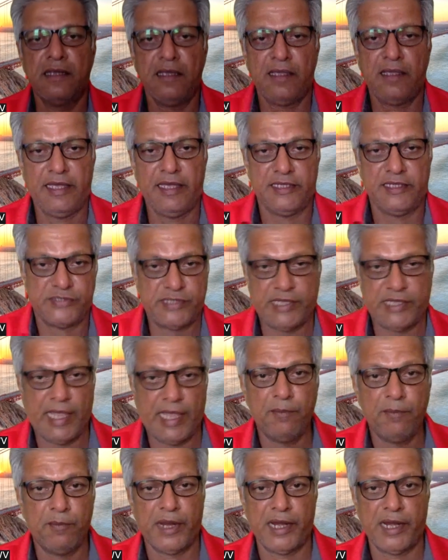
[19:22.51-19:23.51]
Yes, A
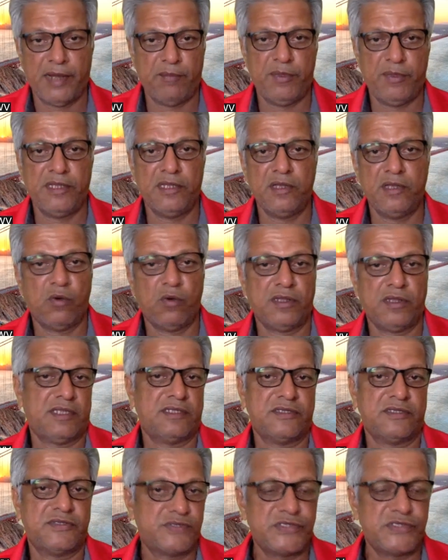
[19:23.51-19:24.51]
might be the one that
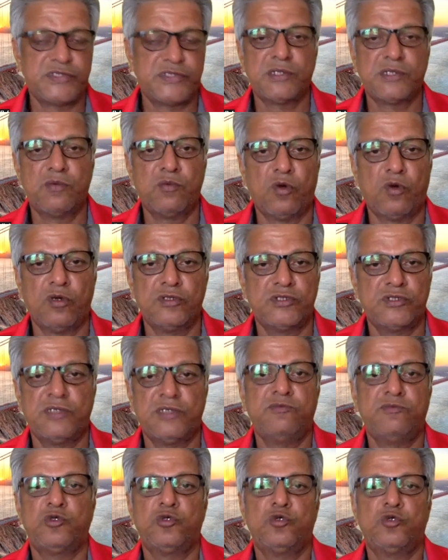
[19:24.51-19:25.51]
the system wants
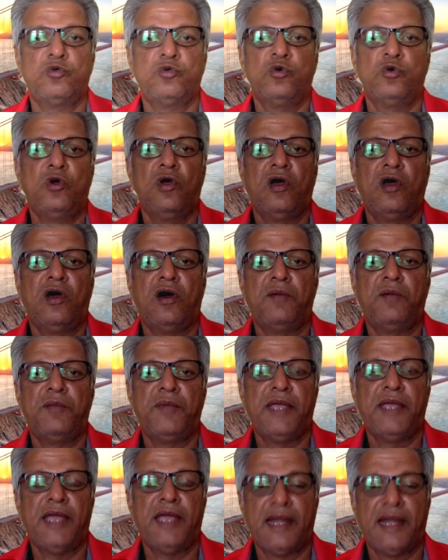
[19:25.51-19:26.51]
him to
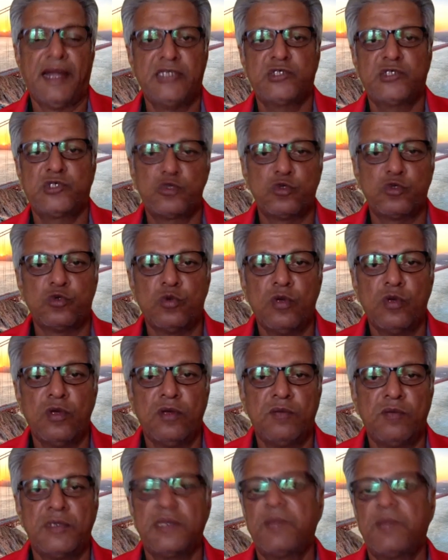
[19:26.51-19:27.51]
be attached to,
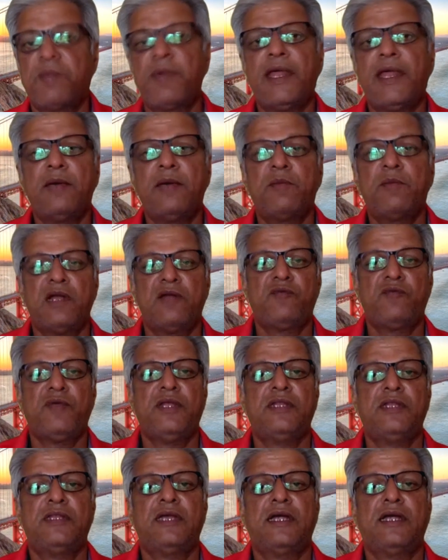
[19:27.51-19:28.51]
but the player might
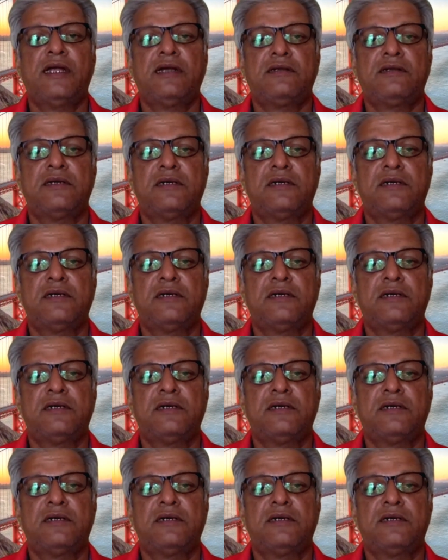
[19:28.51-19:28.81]
feel that